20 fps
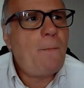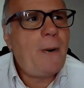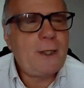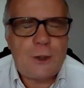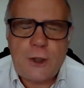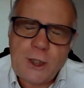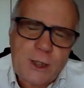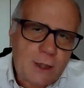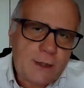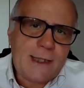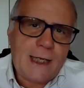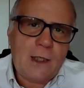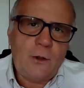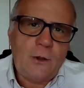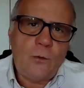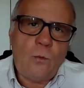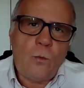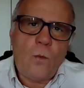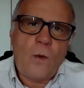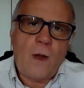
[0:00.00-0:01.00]
But just to
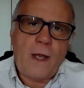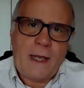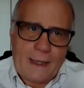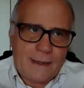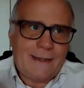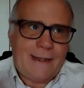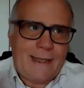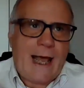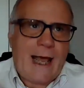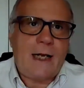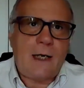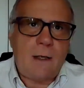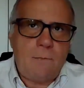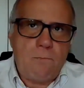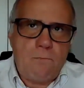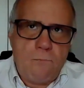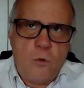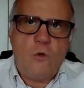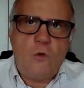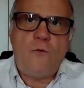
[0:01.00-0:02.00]
tell you,
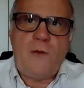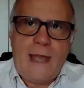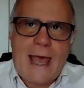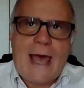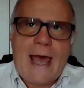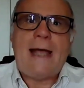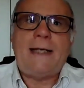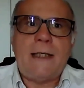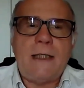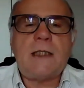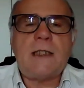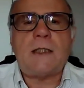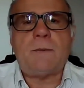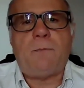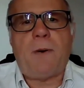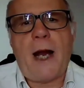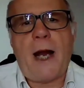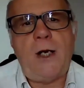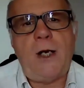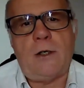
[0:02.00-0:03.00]
that movie had
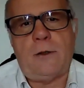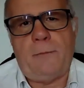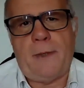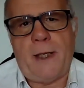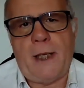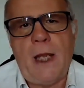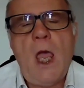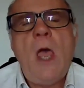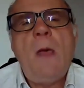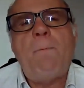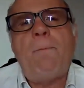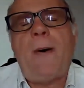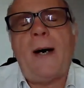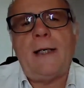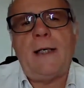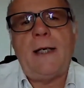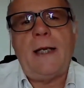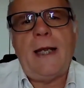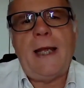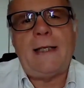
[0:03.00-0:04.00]
inspired me.
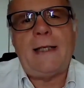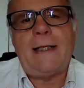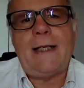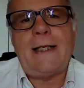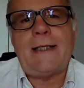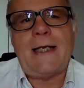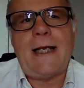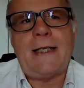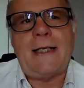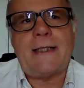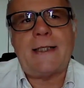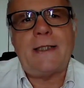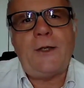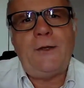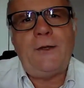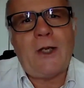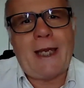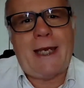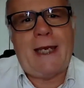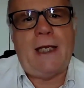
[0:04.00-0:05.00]
But it's
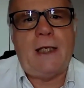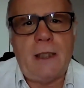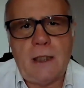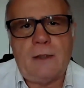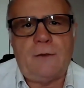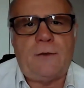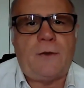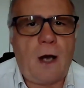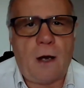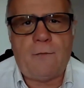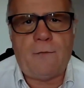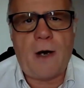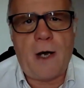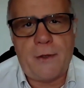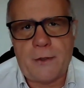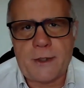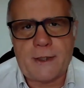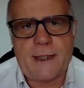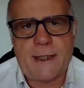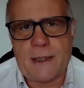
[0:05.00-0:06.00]
not the killing of
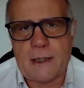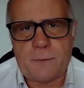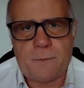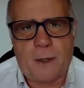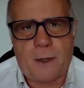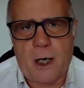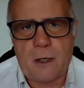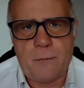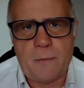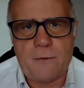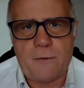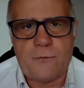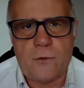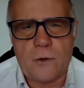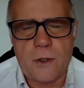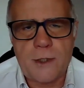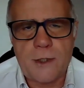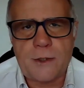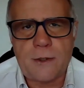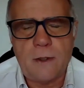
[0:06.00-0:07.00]
others that inspired me,
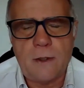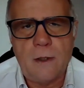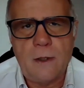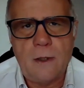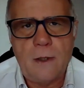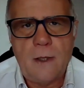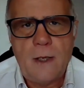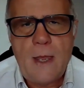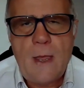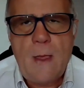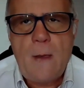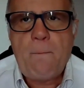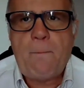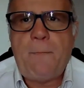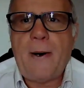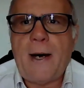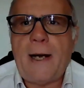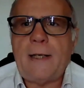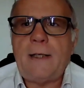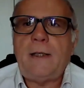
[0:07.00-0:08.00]
of course.
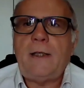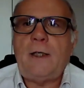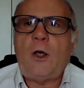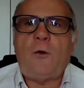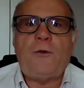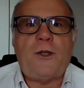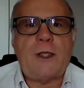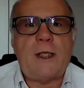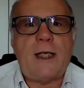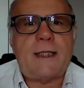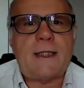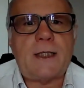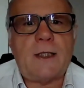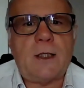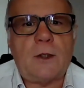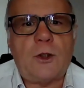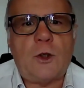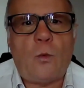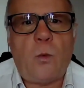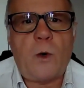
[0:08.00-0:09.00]
But,
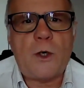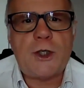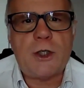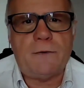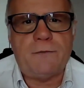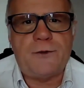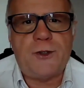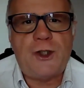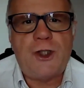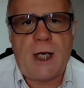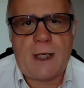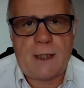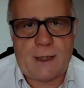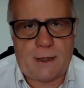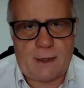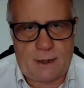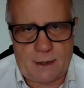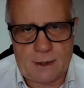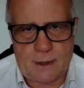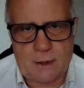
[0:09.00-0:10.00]
it's the question of
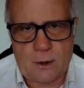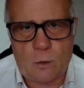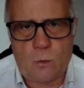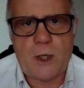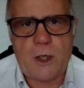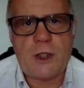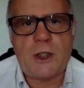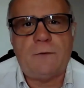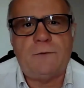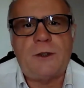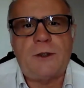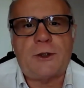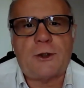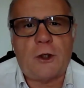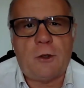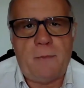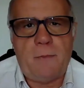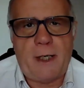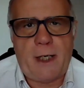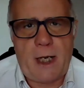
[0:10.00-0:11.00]
justice, the question of
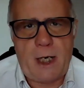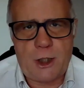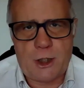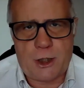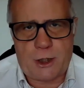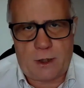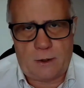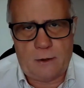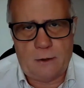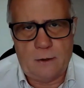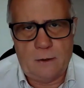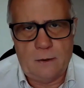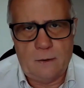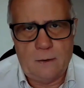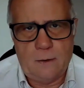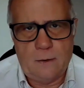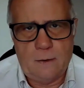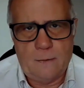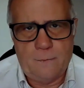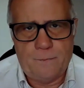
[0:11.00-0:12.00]
determination,
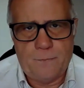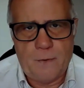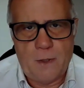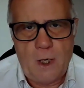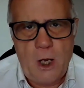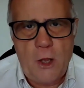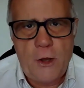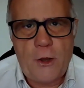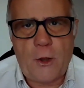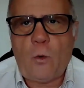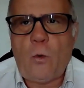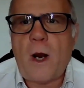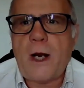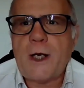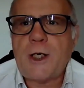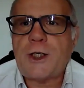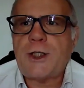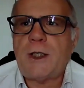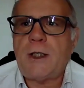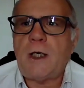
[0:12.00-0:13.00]
the
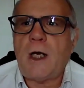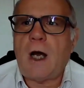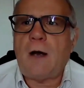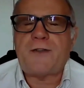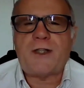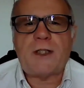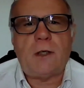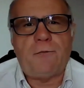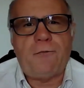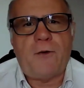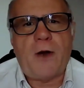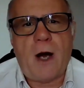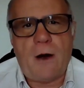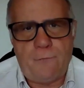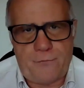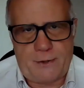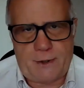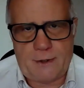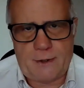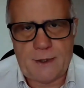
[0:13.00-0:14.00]
question of
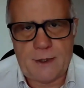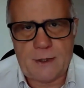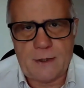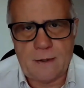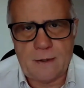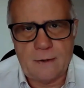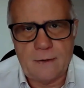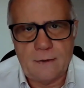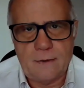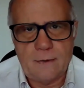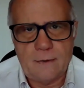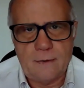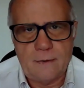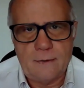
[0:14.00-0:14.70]
self-confidence.